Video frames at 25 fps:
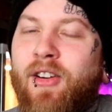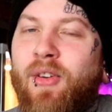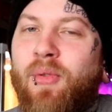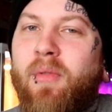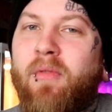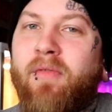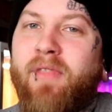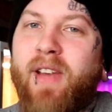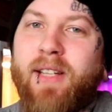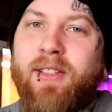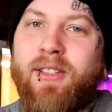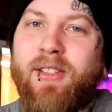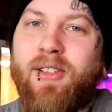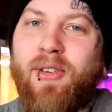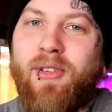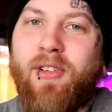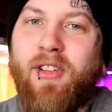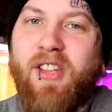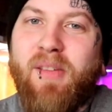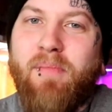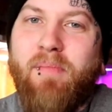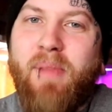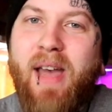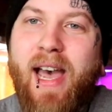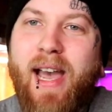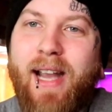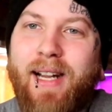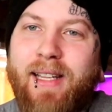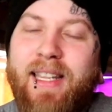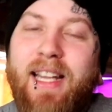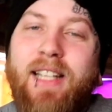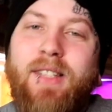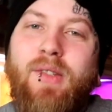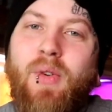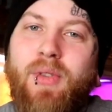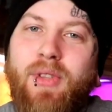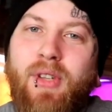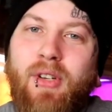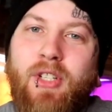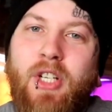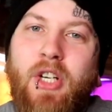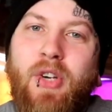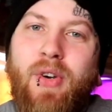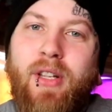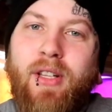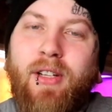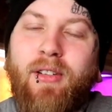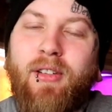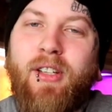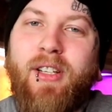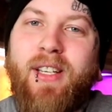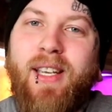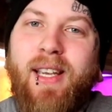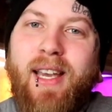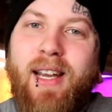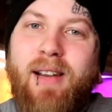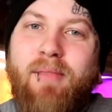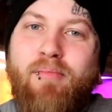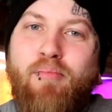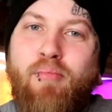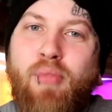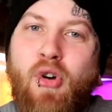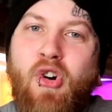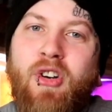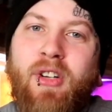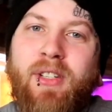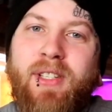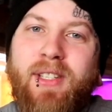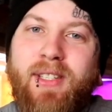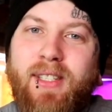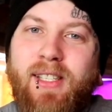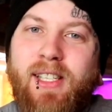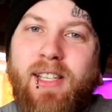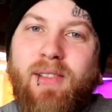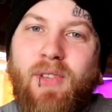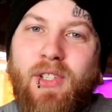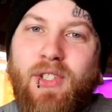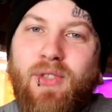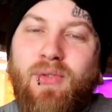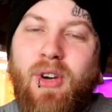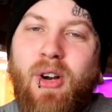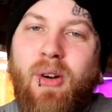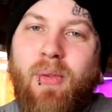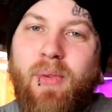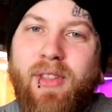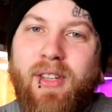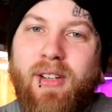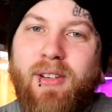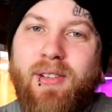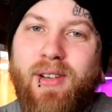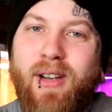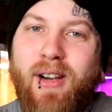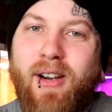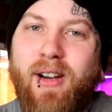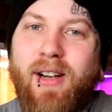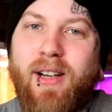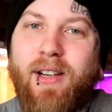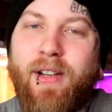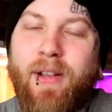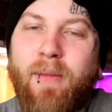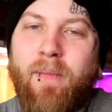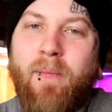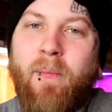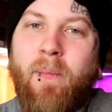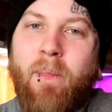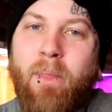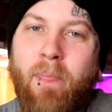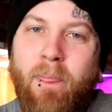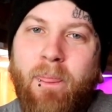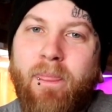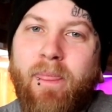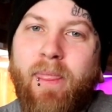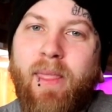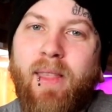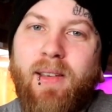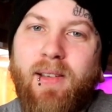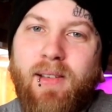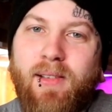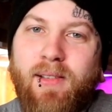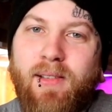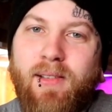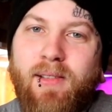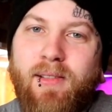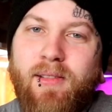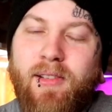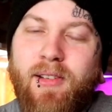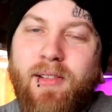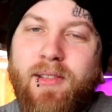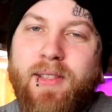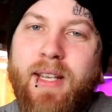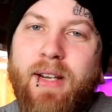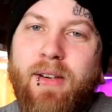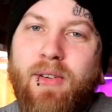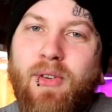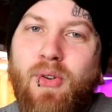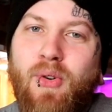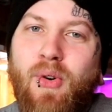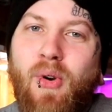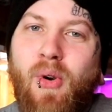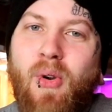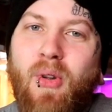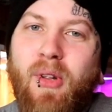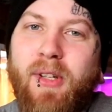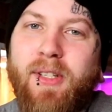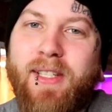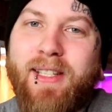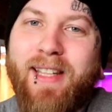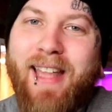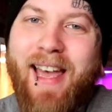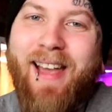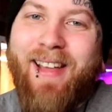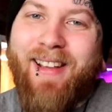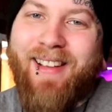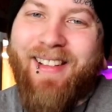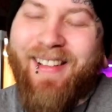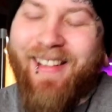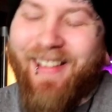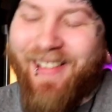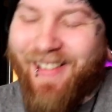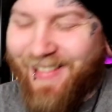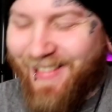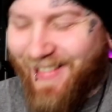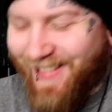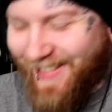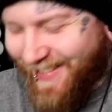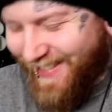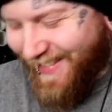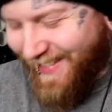you know when vets go to the back, that's what they're doing. They're looking at a book to see what's wrong with your dog. Turns out Google isn't. Now